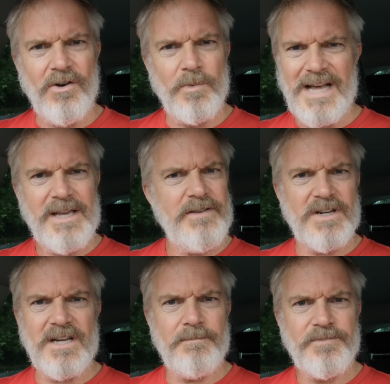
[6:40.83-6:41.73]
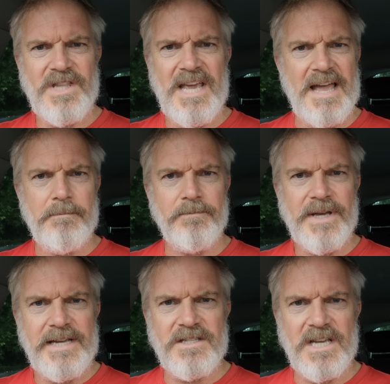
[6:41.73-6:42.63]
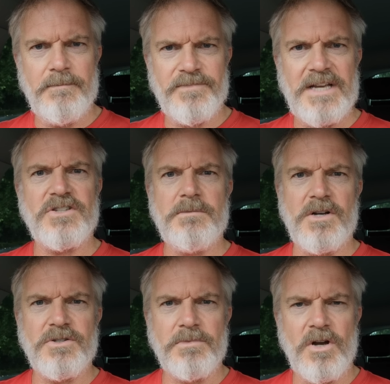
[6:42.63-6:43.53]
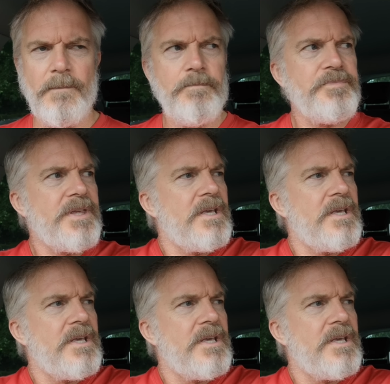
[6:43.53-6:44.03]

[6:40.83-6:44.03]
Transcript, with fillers: without even a DM? Hey, Tim, thanks so much. I'm gone.